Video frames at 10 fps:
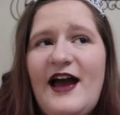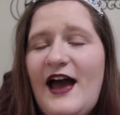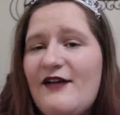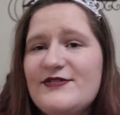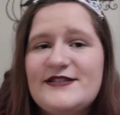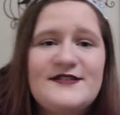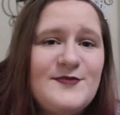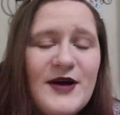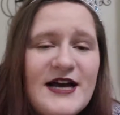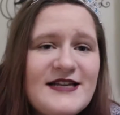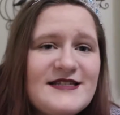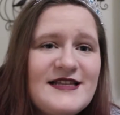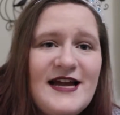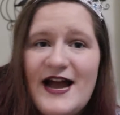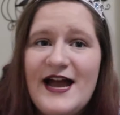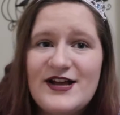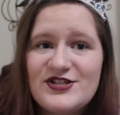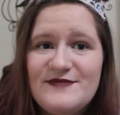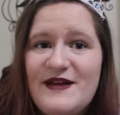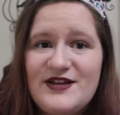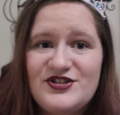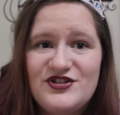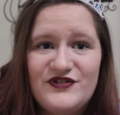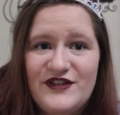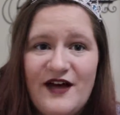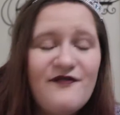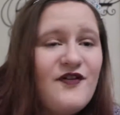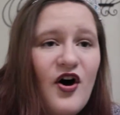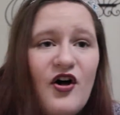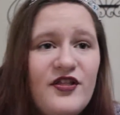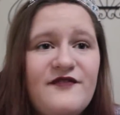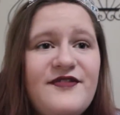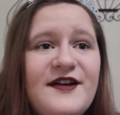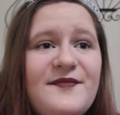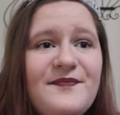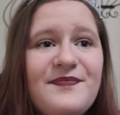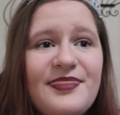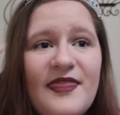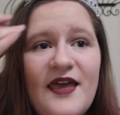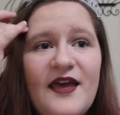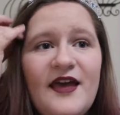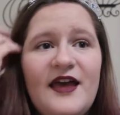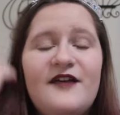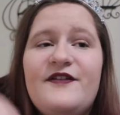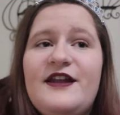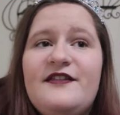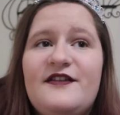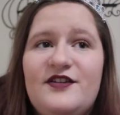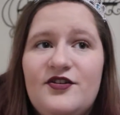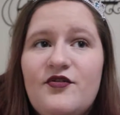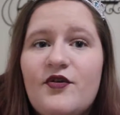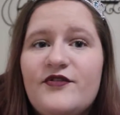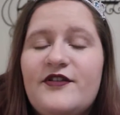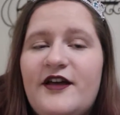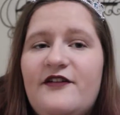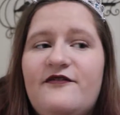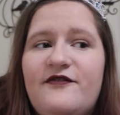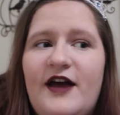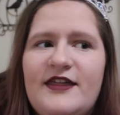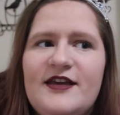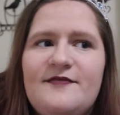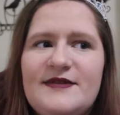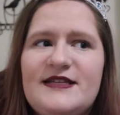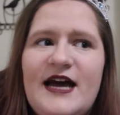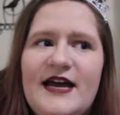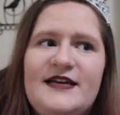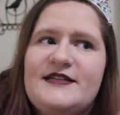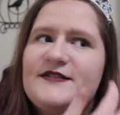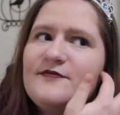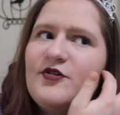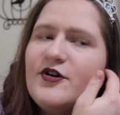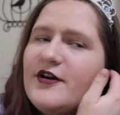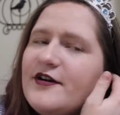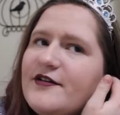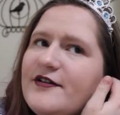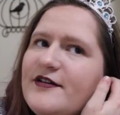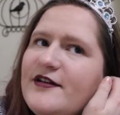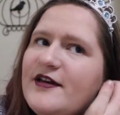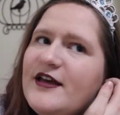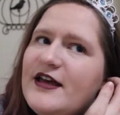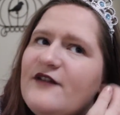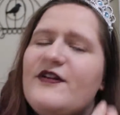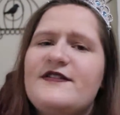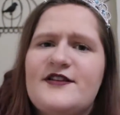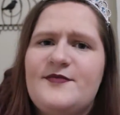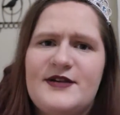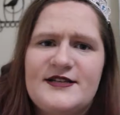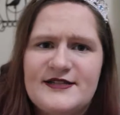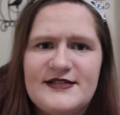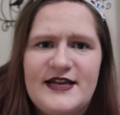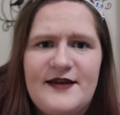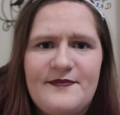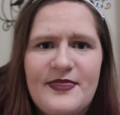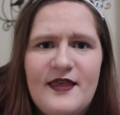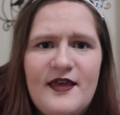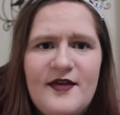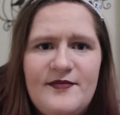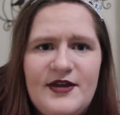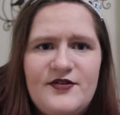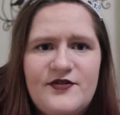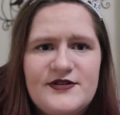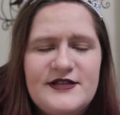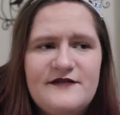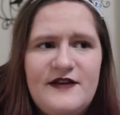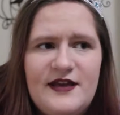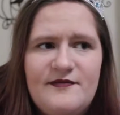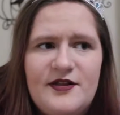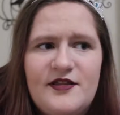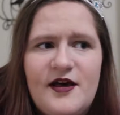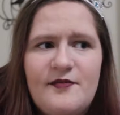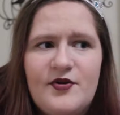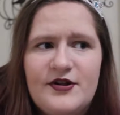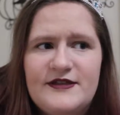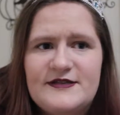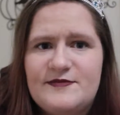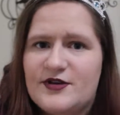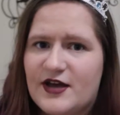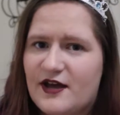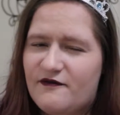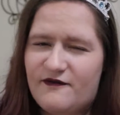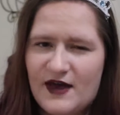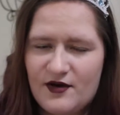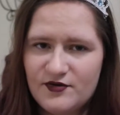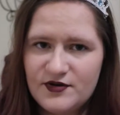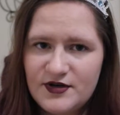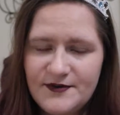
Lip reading: was surprised that I actually managed to love all of them. If anything, you grow to love, I think, Matthias more, if that's how you pronounce his name. And you grow to love him a lot more in this book, I found.